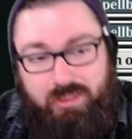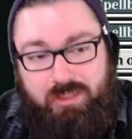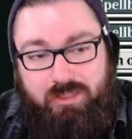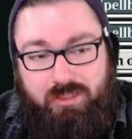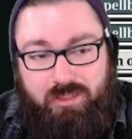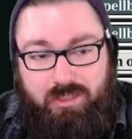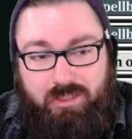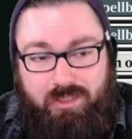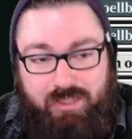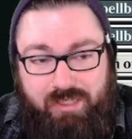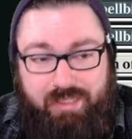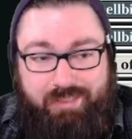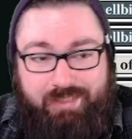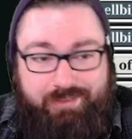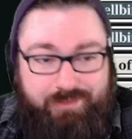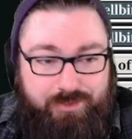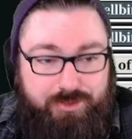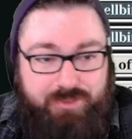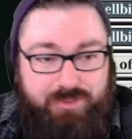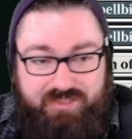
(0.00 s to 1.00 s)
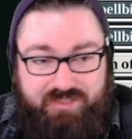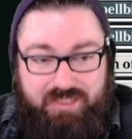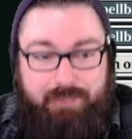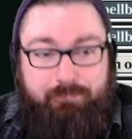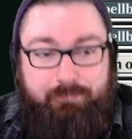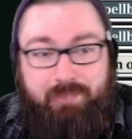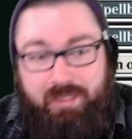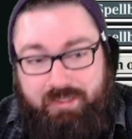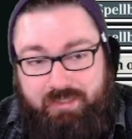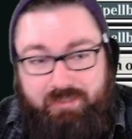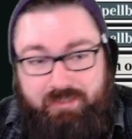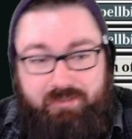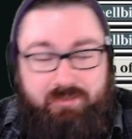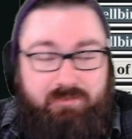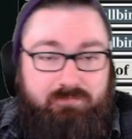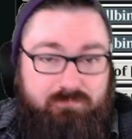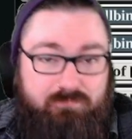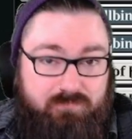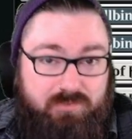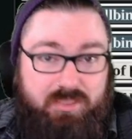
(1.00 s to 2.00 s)
and just keep
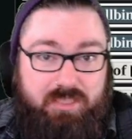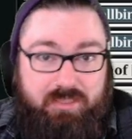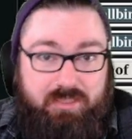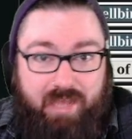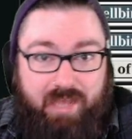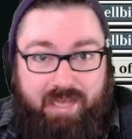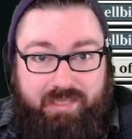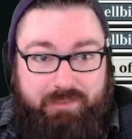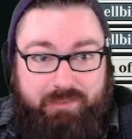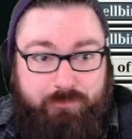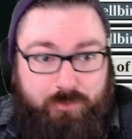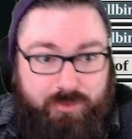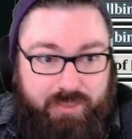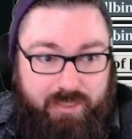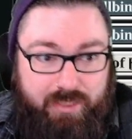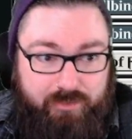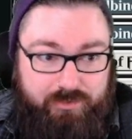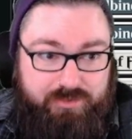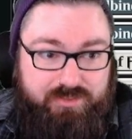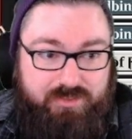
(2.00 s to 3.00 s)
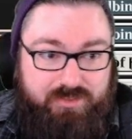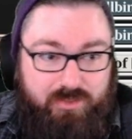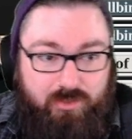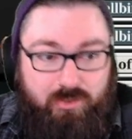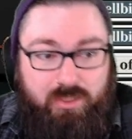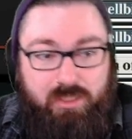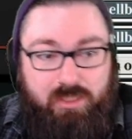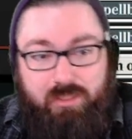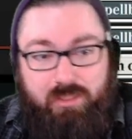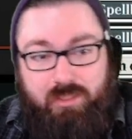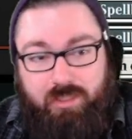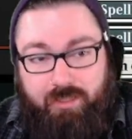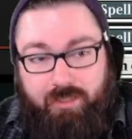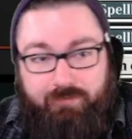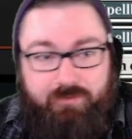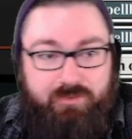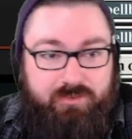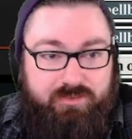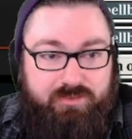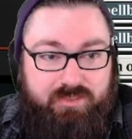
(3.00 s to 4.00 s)
adding more counters. So if
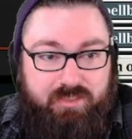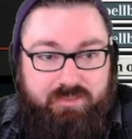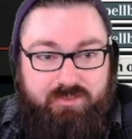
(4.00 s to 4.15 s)
it's on